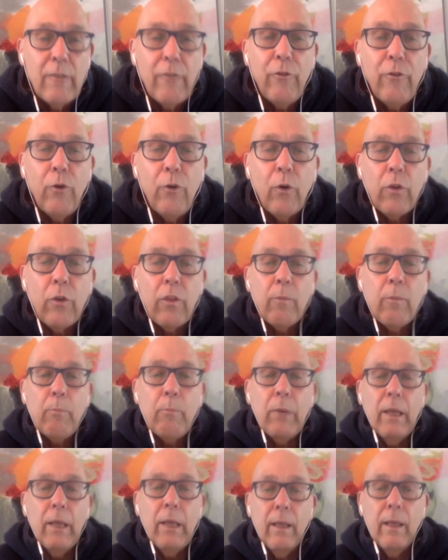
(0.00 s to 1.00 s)
fourth
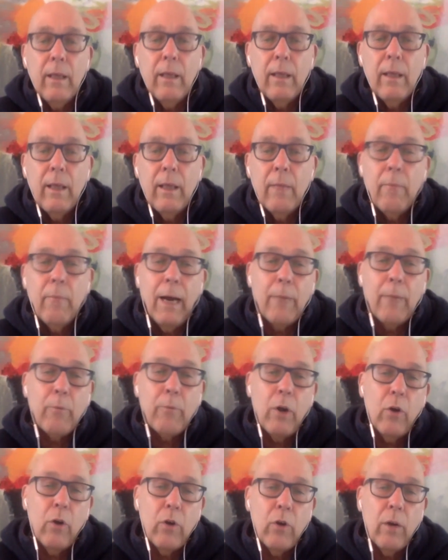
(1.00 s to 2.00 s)
P in my
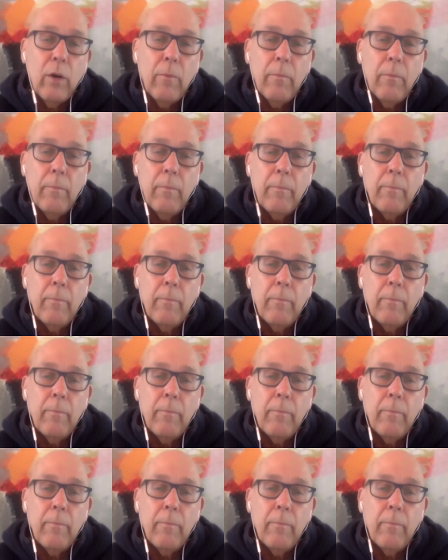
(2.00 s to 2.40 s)
program.